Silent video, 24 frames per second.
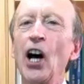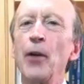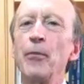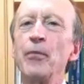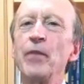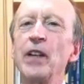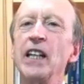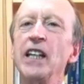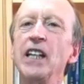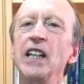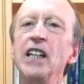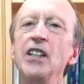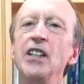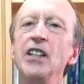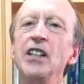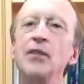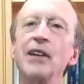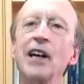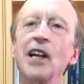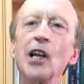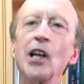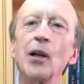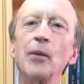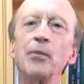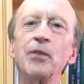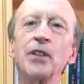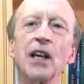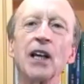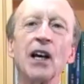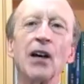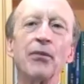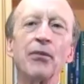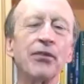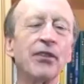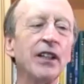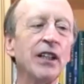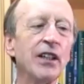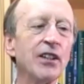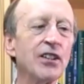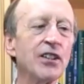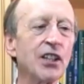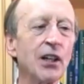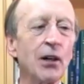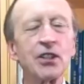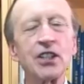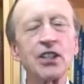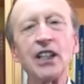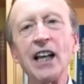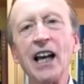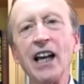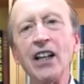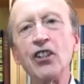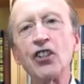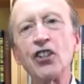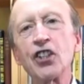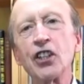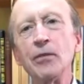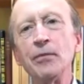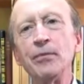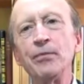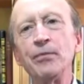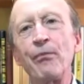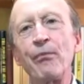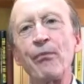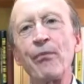He developed free association